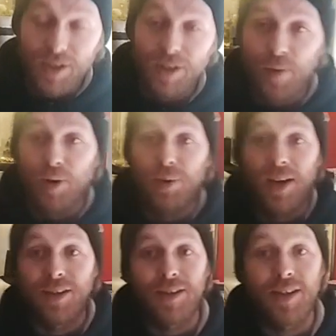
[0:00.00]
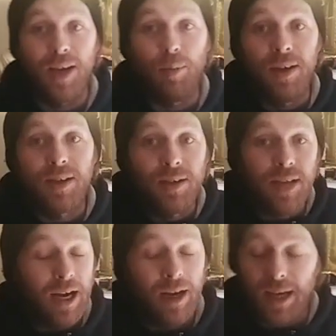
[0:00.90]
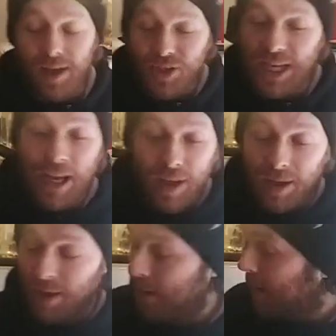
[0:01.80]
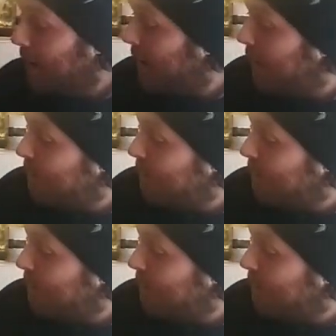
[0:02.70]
for Unai to stay, please, because I can't see any. And